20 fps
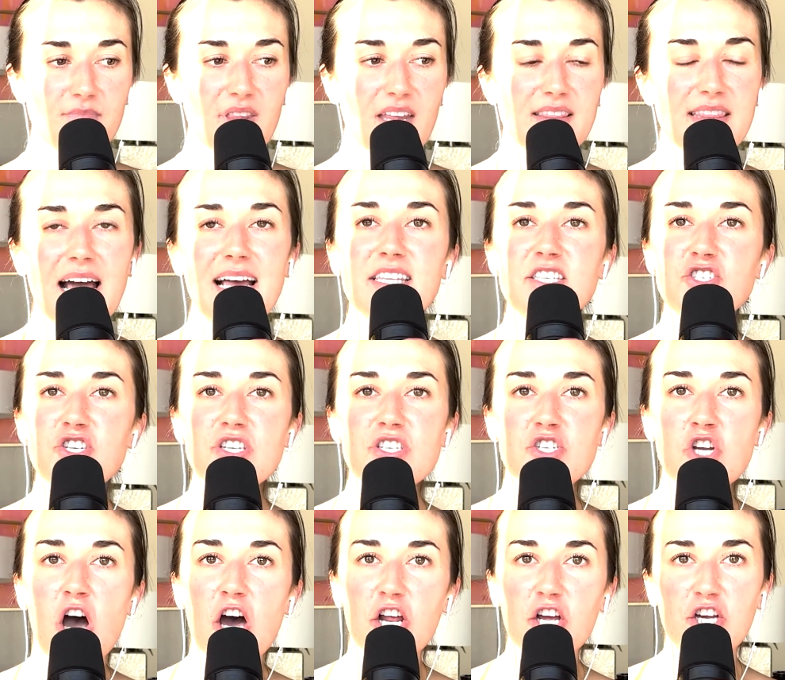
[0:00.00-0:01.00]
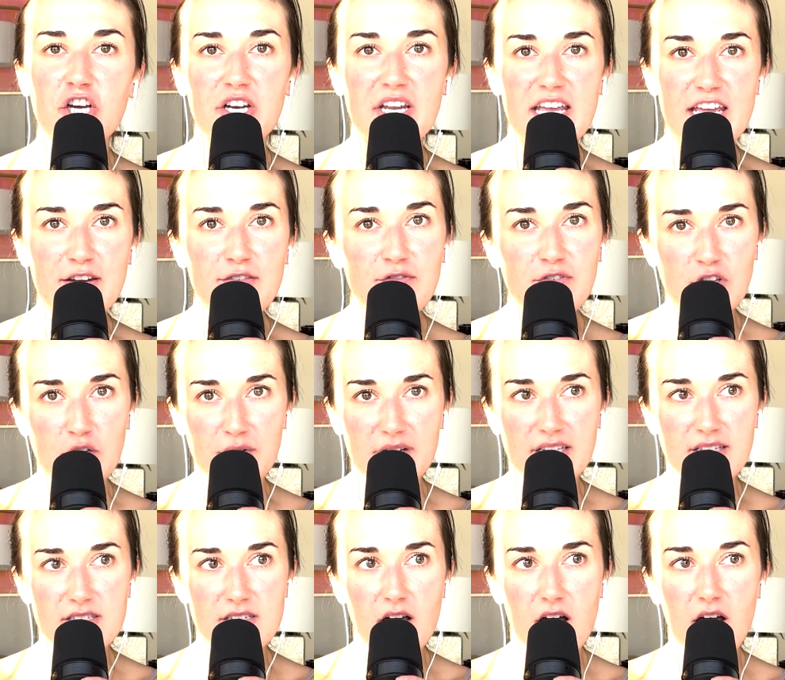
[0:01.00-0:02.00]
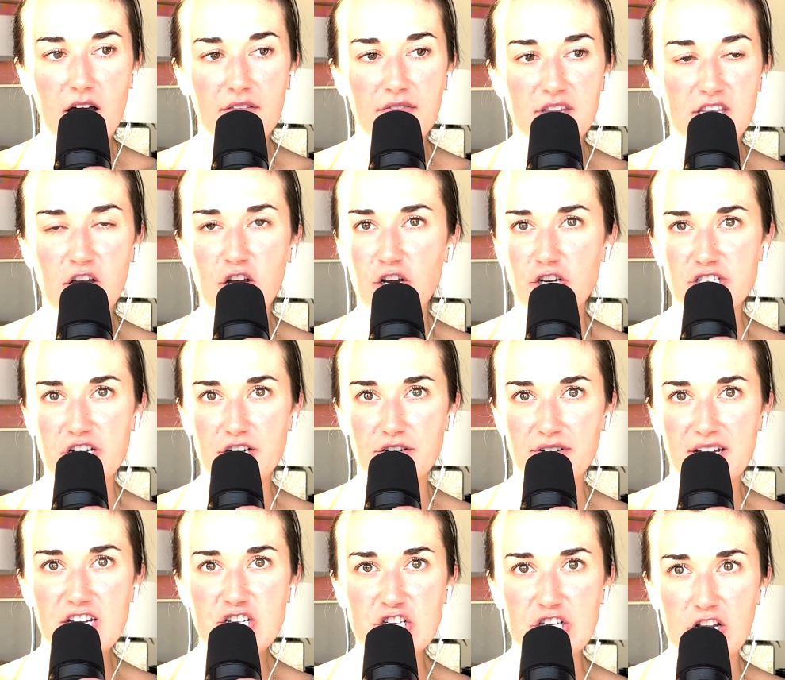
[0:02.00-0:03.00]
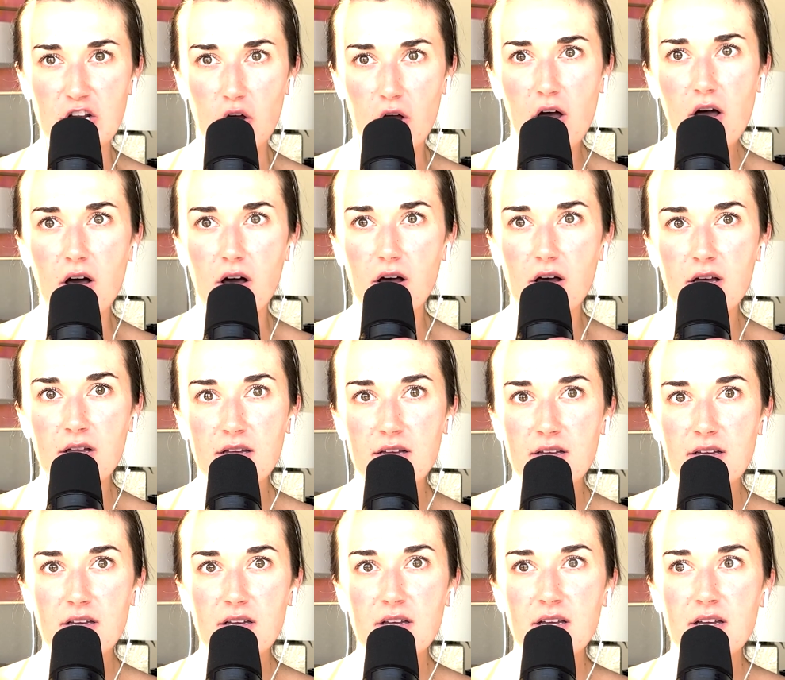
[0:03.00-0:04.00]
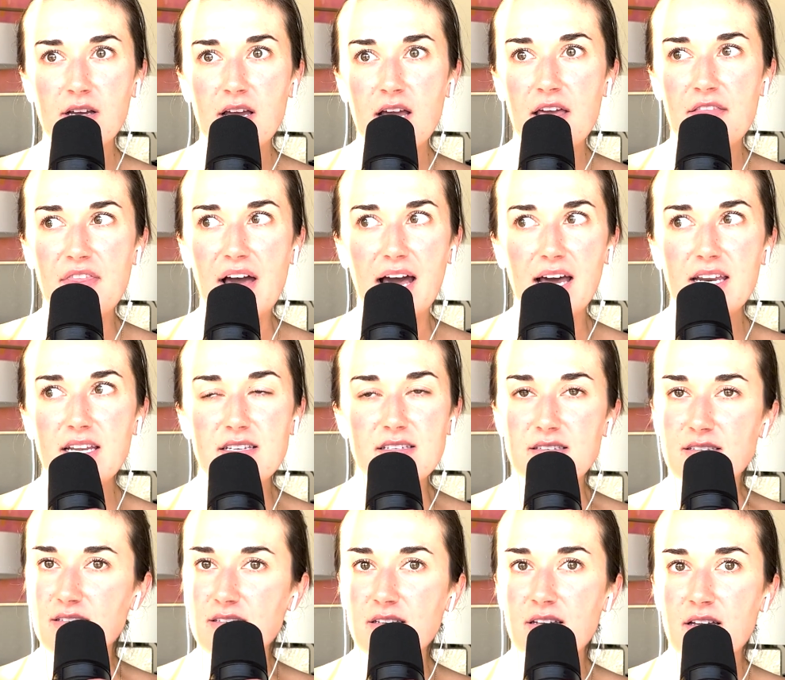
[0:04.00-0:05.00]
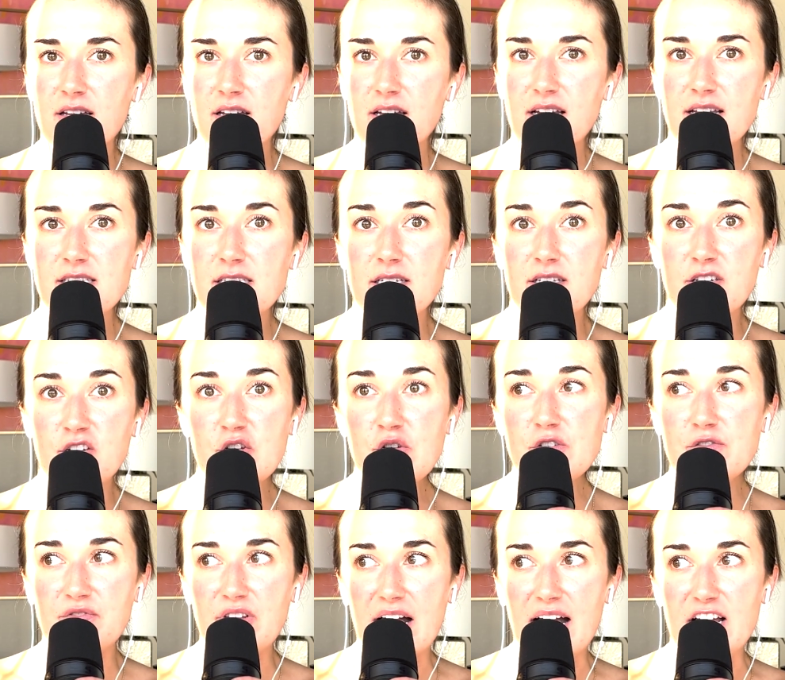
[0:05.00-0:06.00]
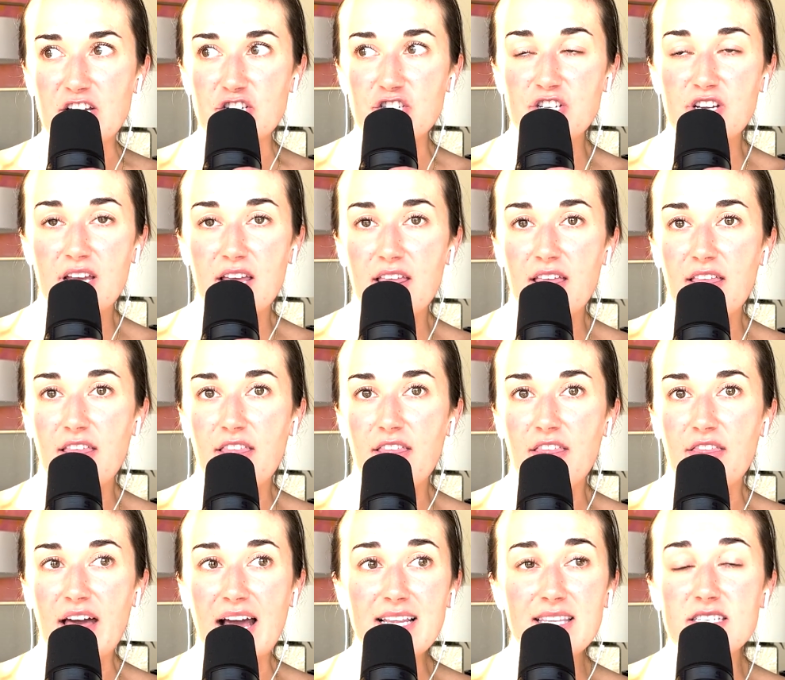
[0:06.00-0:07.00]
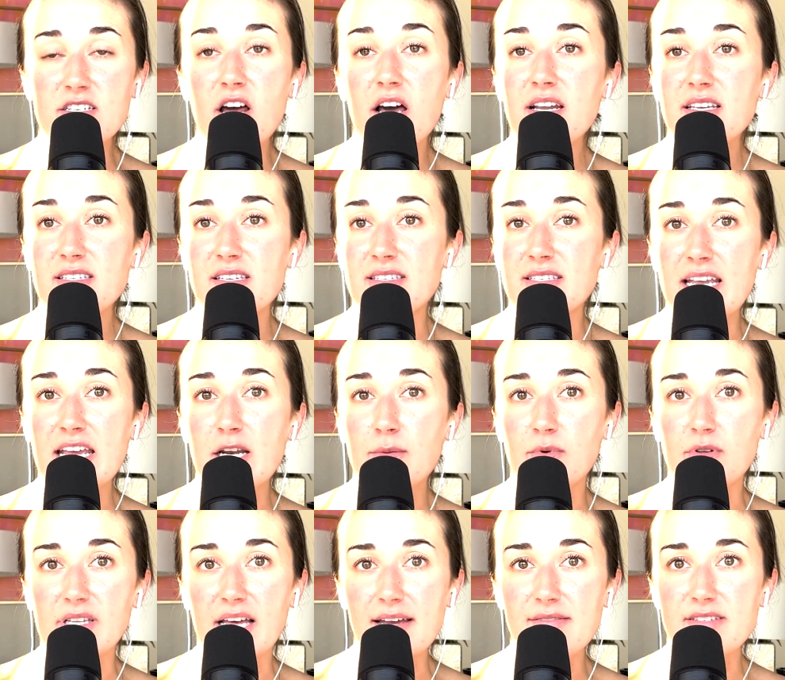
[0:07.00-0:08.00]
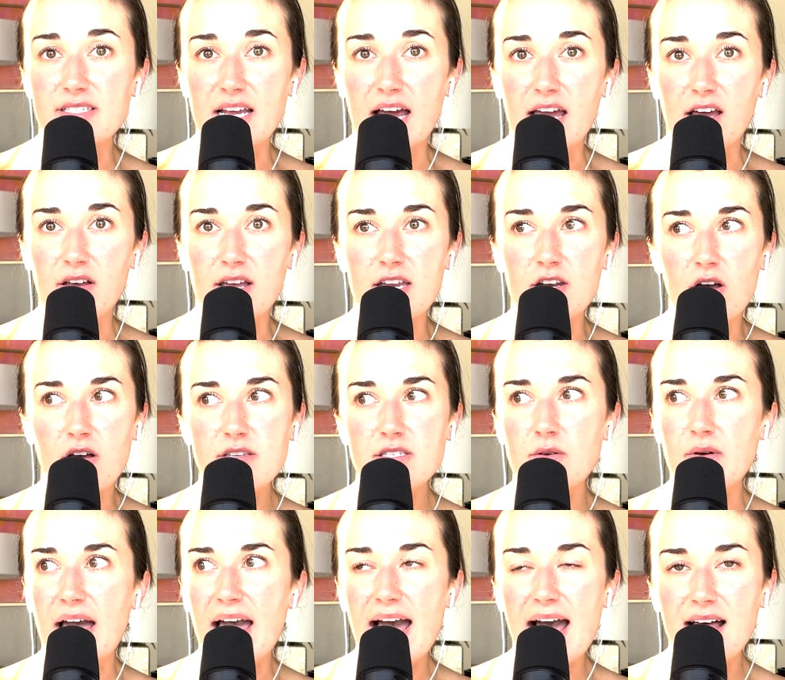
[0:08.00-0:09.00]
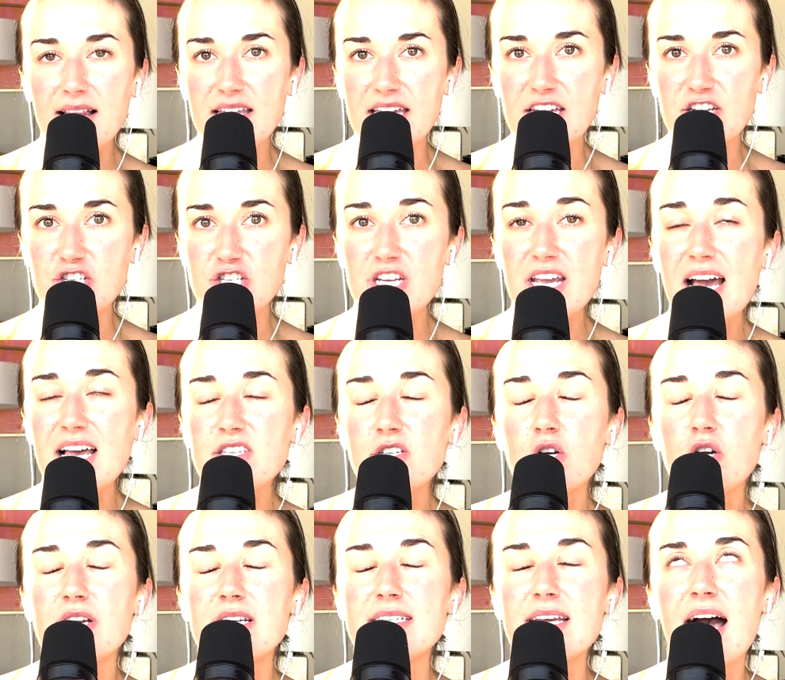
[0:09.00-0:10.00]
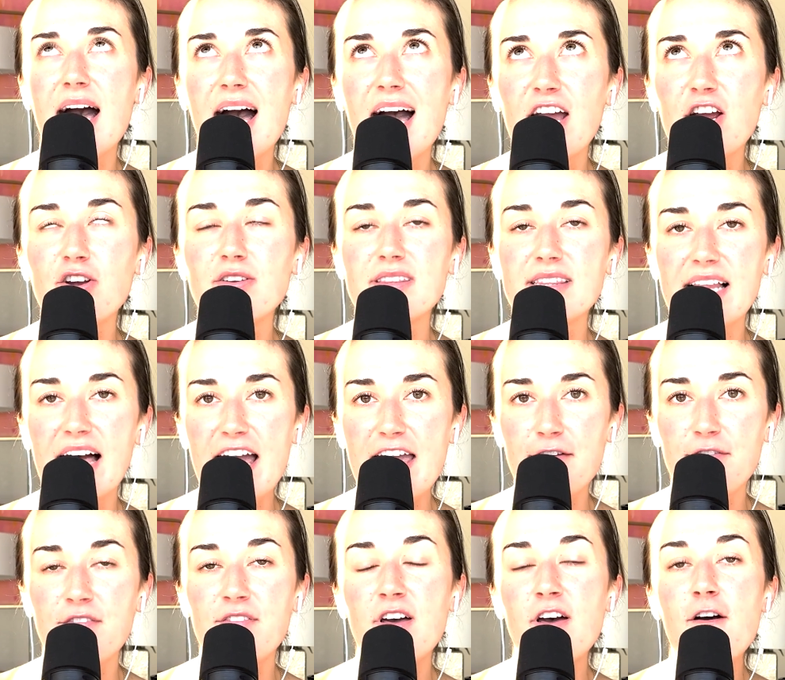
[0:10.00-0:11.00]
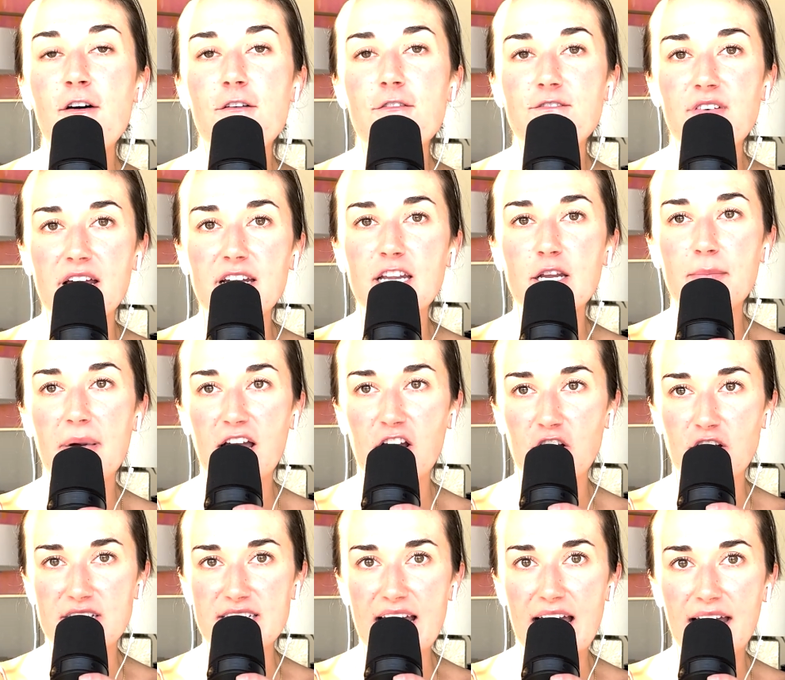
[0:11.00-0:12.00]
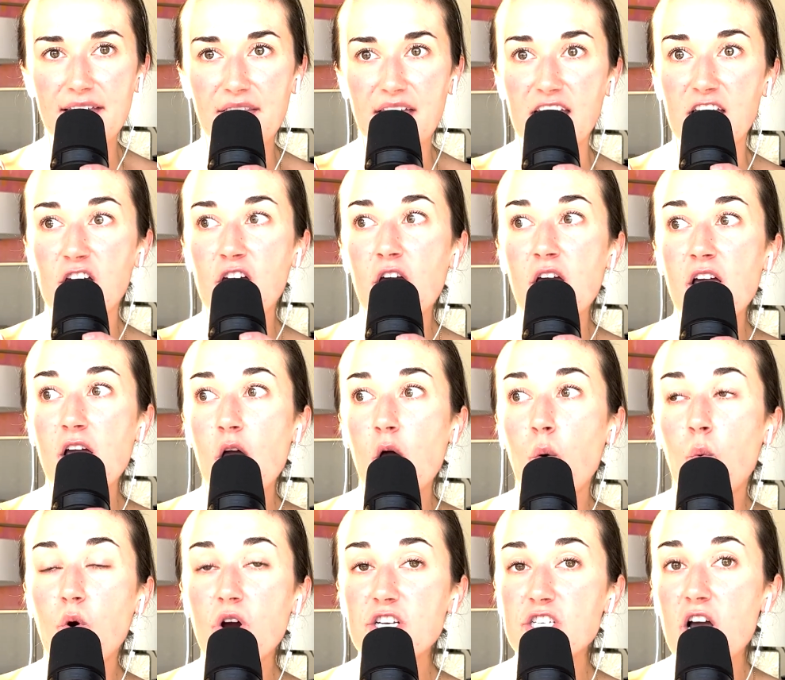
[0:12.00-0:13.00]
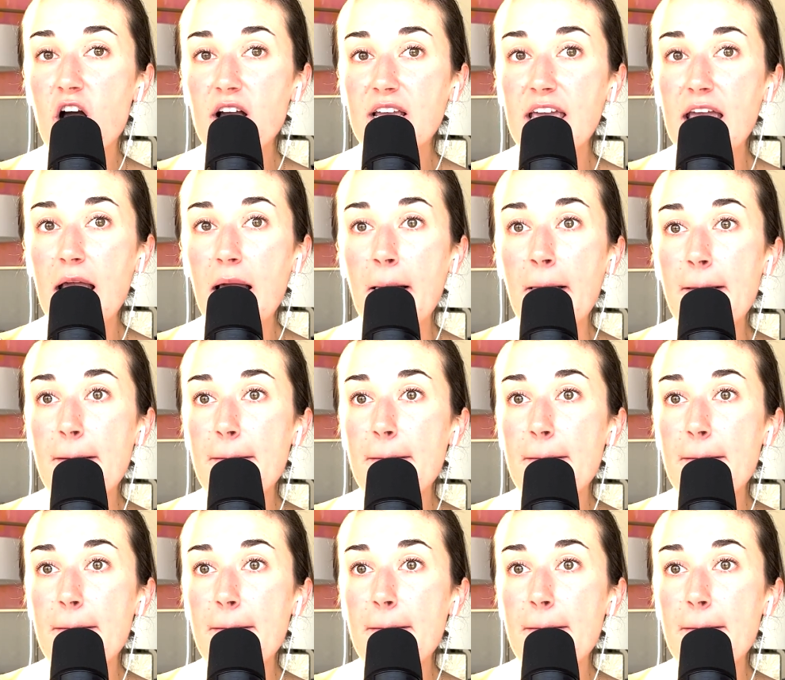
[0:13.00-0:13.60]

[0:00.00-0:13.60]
that's just not a good influence on the younger generation at all. That is because newsflash, that's not a sustainable lifestyle. And also Hallie, she has her entire life funded by her dad. Like we're talking